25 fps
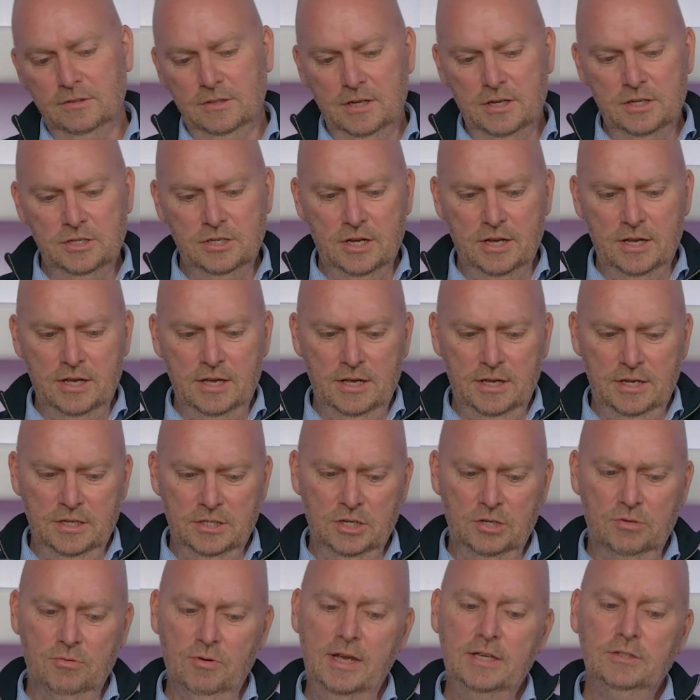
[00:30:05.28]
is
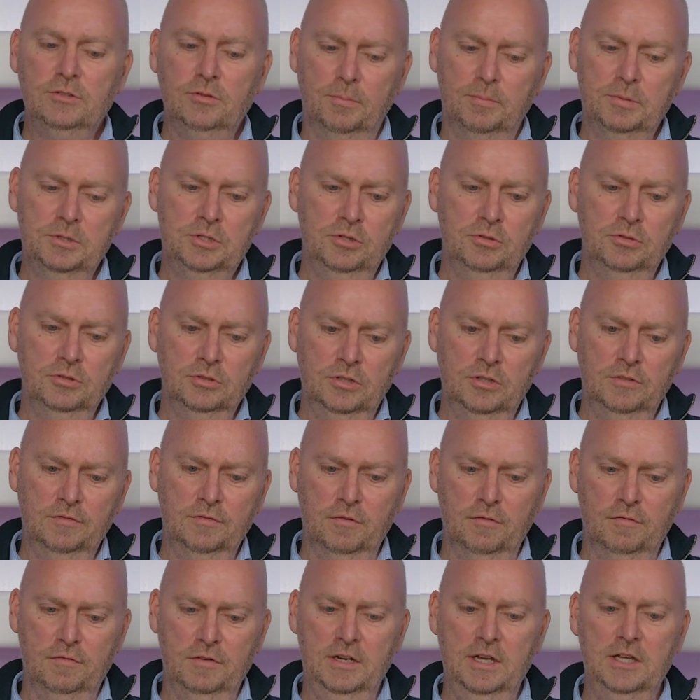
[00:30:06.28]
a great opportunity
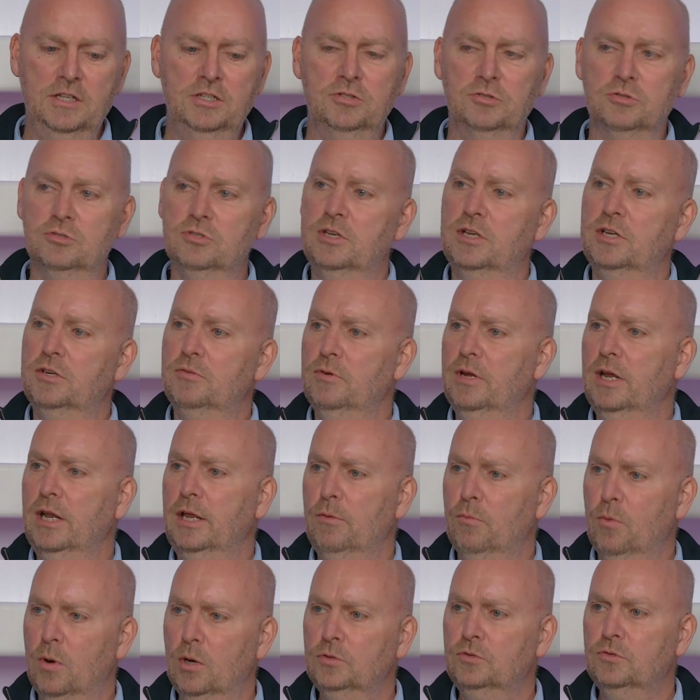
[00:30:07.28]
for financials that
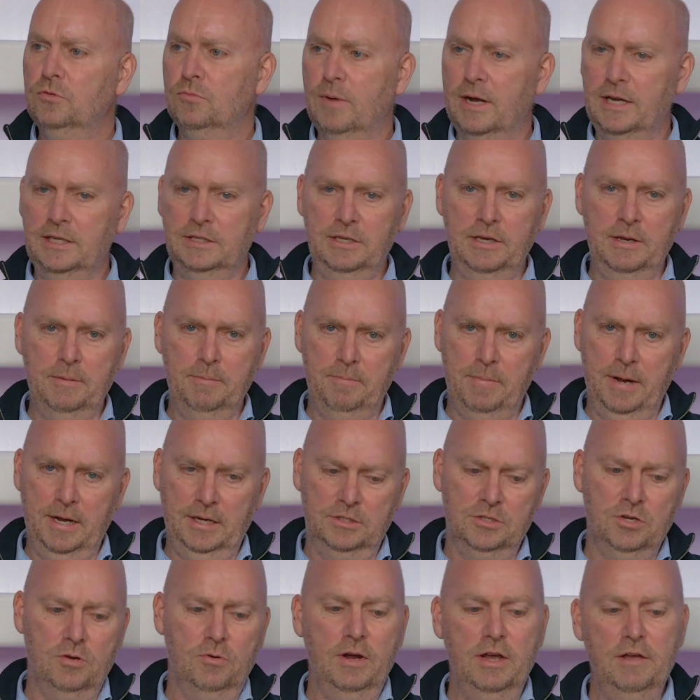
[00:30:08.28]
really want to make the
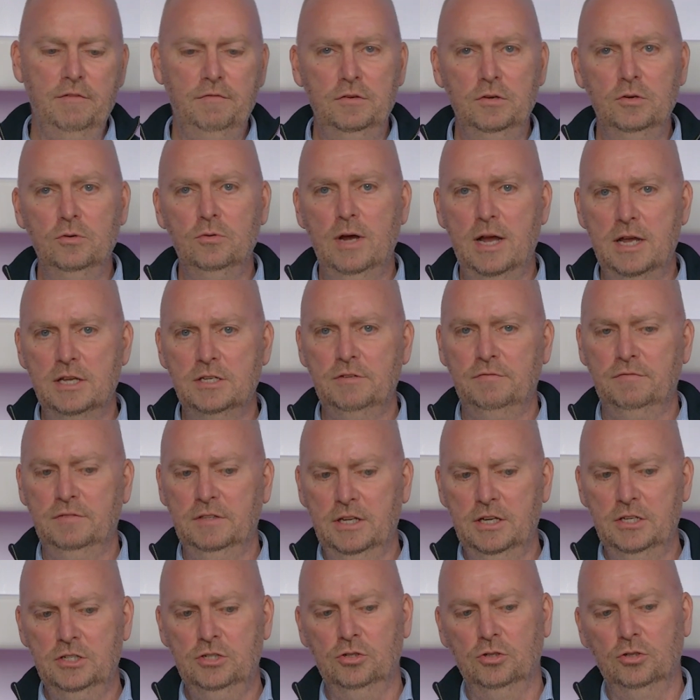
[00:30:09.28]
impact. So if you as a
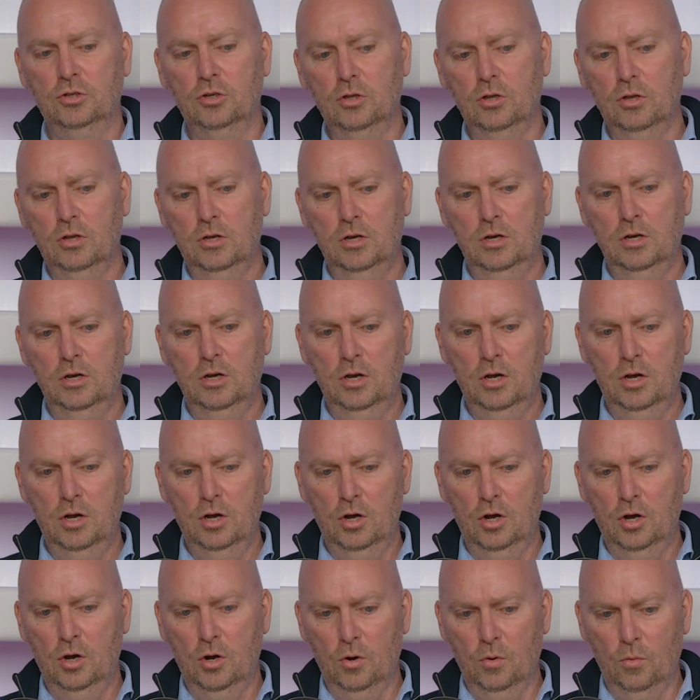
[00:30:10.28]
financial
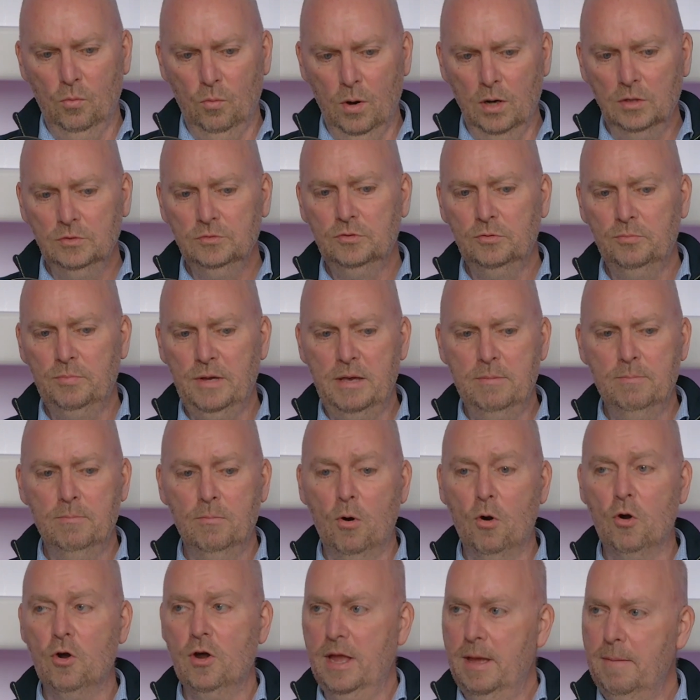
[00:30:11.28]
want to be
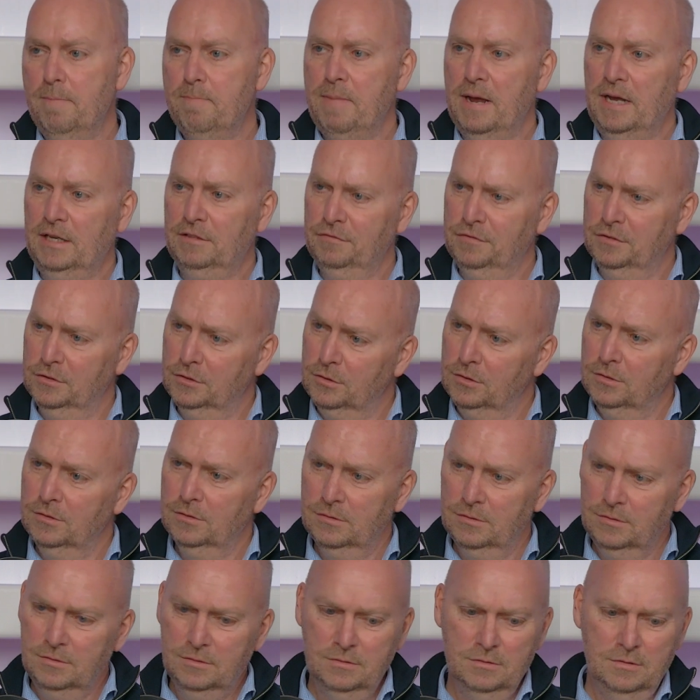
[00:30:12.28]
more impactful,
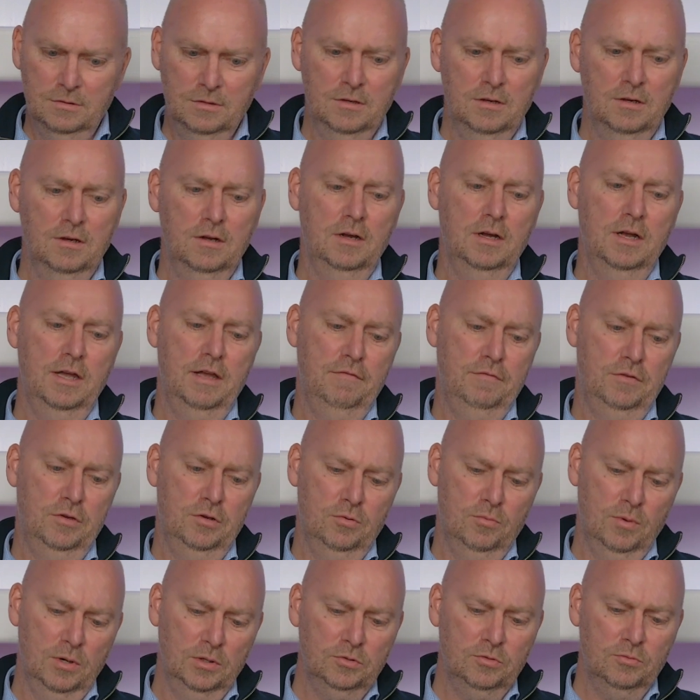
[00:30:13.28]
if
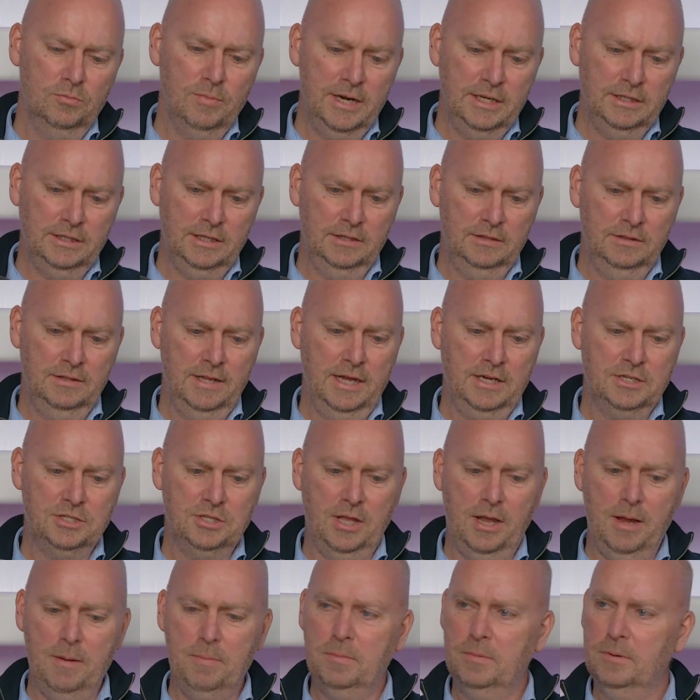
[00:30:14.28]
you want to make that next
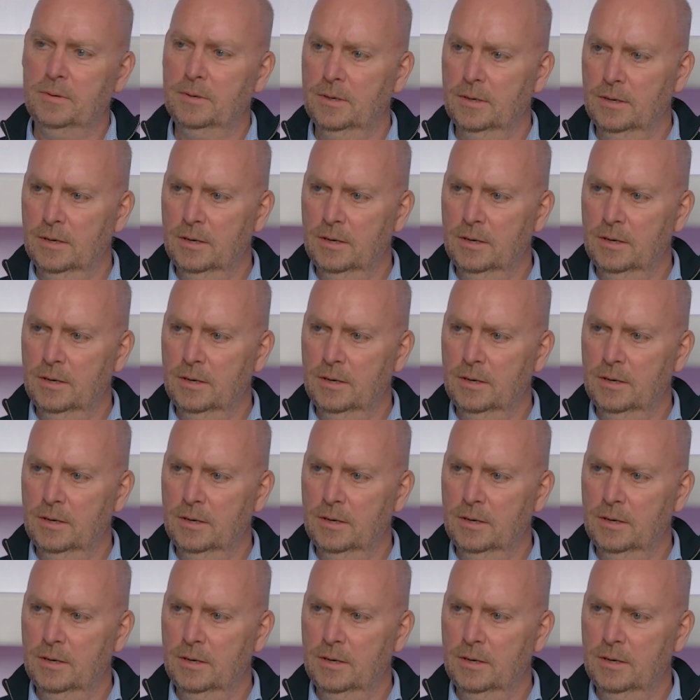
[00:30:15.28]
step,